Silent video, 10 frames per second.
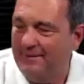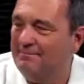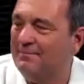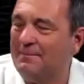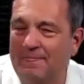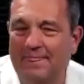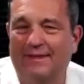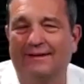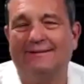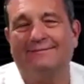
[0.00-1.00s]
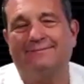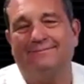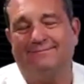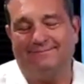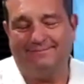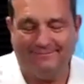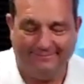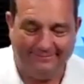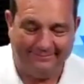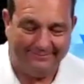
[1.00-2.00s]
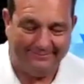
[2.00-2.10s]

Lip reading: All right. So if somebody